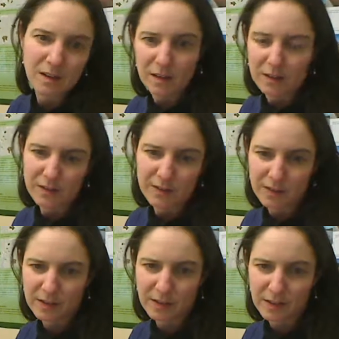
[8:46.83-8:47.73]
Let's
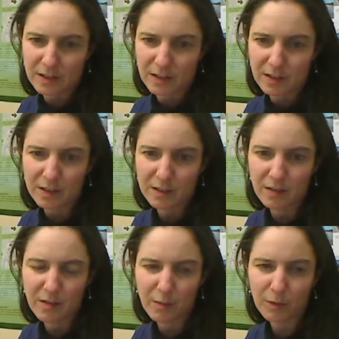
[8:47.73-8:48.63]
see
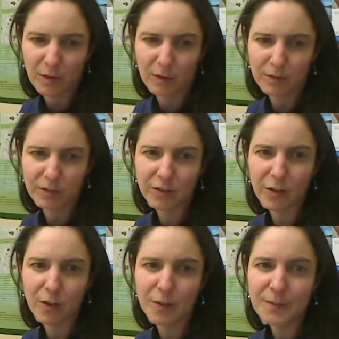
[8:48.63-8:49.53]
what else.
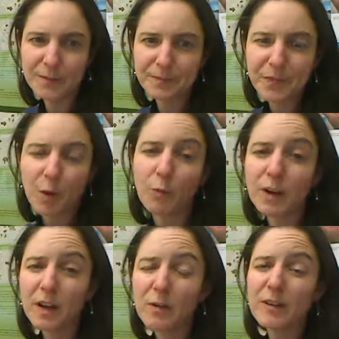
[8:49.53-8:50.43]
So
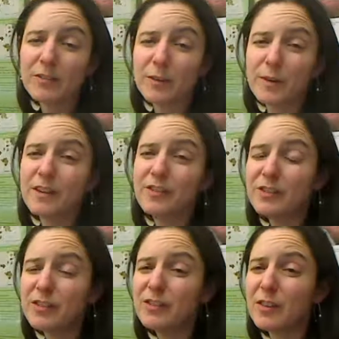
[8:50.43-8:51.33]
so in
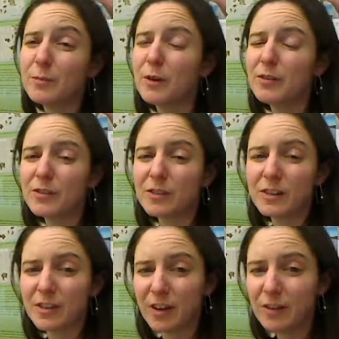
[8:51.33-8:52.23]
addition to the poster
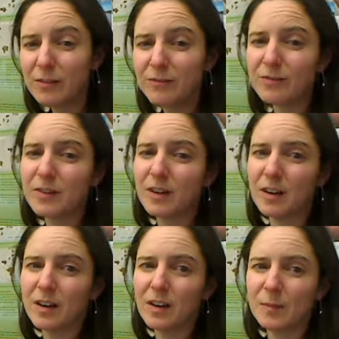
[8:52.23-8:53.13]
itself,
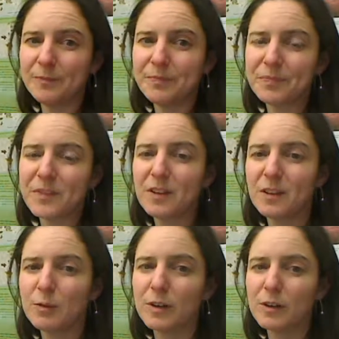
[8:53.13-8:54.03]

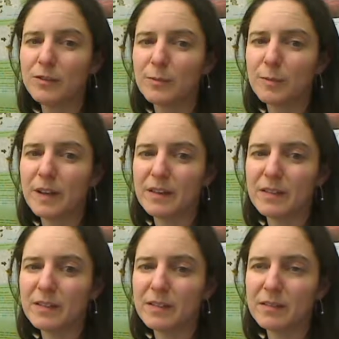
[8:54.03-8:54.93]
you want to submit
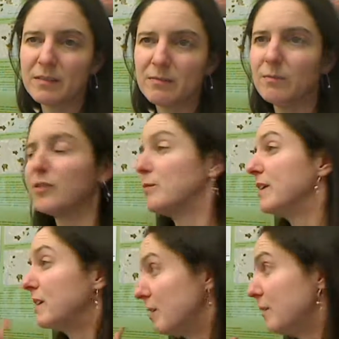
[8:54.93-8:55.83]

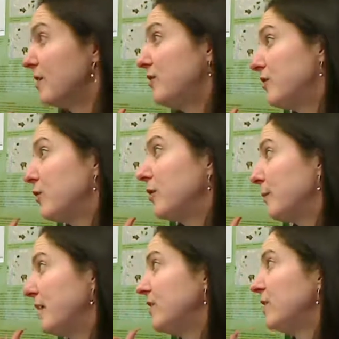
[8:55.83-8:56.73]
an image, so it's
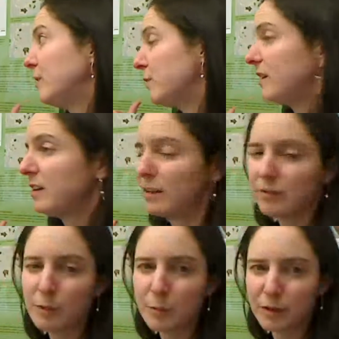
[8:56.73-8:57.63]
basically a PDF
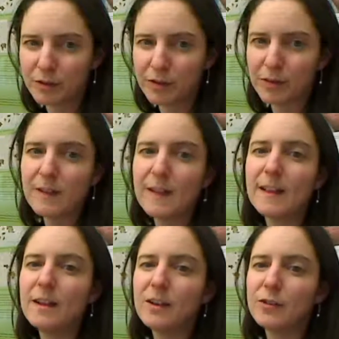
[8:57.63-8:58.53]
of the poster.
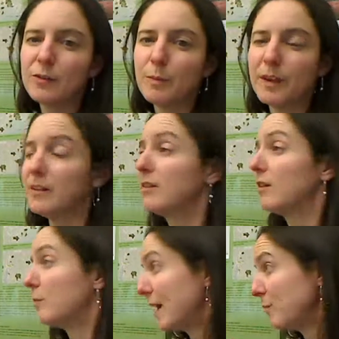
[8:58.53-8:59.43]
Submit
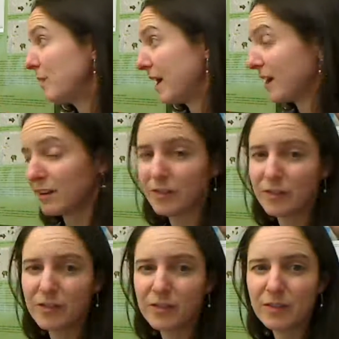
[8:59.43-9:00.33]
a map
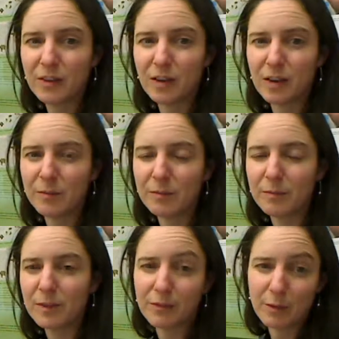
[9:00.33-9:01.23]
package
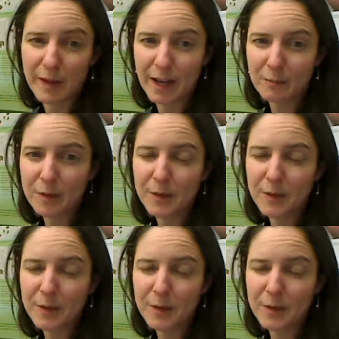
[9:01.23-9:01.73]
of the map.